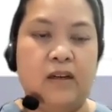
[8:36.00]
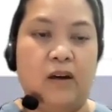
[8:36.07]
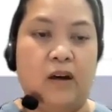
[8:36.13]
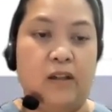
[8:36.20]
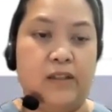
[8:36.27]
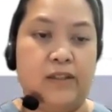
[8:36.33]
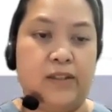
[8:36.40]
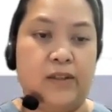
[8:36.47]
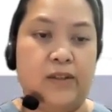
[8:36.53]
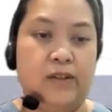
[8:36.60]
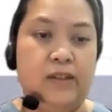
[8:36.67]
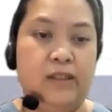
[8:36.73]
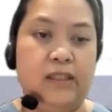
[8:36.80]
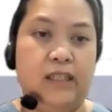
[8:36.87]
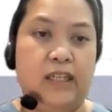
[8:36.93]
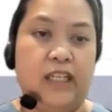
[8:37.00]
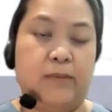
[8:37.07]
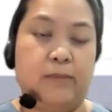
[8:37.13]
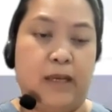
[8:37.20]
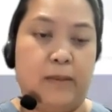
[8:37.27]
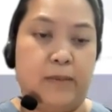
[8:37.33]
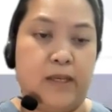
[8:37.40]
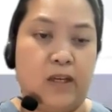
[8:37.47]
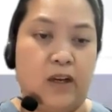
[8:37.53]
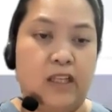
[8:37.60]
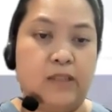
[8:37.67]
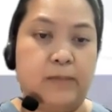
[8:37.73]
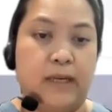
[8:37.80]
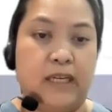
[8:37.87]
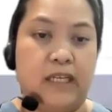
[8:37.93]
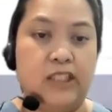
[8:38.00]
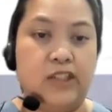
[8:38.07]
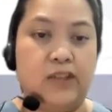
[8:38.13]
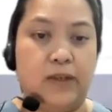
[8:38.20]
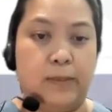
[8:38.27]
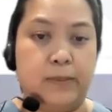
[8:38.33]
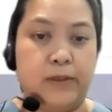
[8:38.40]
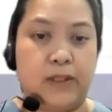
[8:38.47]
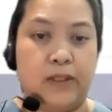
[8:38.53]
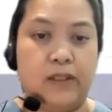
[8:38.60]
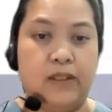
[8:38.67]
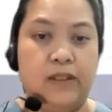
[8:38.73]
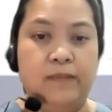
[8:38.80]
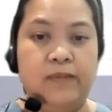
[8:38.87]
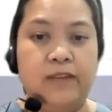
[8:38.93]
Also, it may be caused by interruption